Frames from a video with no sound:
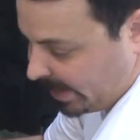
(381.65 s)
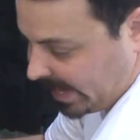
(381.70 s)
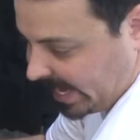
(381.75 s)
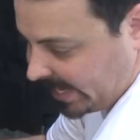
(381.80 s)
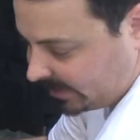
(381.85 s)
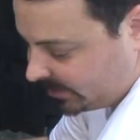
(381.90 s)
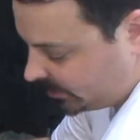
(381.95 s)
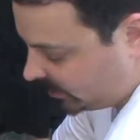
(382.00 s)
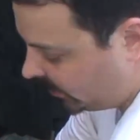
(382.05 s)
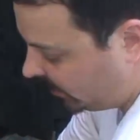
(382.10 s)

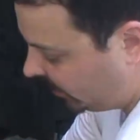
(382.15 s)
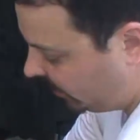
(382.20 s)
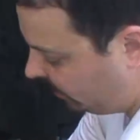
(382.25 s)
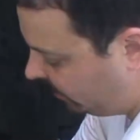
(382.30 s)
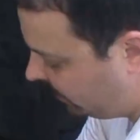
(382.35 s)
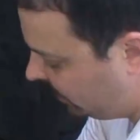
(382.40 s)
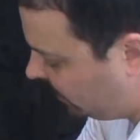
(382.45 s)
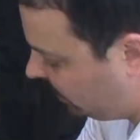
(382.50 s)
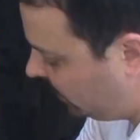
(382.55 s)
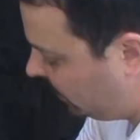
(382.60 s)
pads on
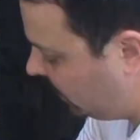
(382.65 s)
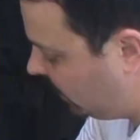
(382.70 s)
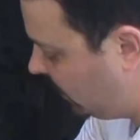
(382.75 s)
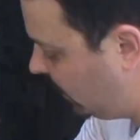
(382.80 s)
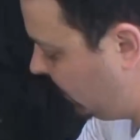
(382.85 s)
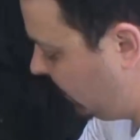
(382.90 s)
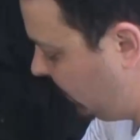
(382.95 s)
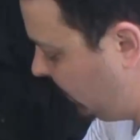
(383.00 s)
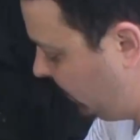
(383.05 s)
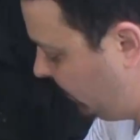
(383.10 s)

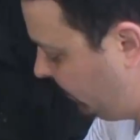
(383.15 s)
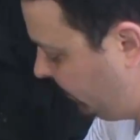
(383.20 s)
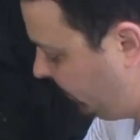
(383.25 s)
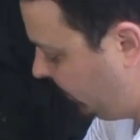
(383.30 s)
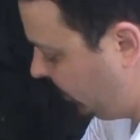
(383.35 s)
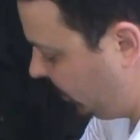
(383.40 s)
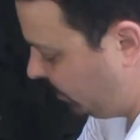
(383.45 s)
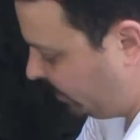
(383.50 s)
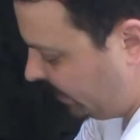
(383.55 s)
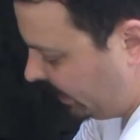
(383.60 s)
them.
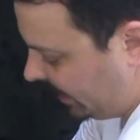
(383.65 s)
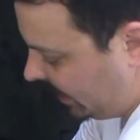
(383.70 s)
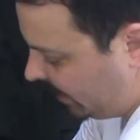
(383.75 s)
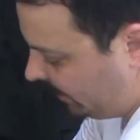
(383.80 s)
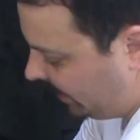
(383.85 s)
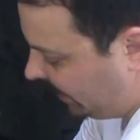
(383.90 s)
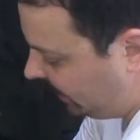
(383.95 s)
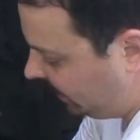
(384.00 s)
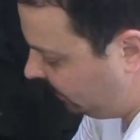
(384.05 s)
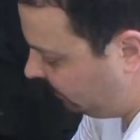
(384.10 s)
You can
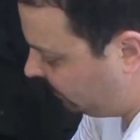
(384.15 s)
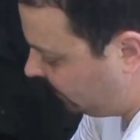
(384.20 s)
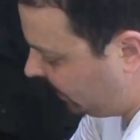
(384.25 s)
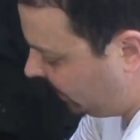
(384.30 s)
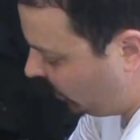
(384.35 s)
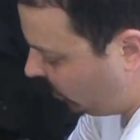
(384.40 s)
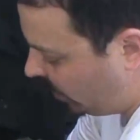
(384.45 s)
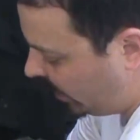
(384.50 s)
buy them any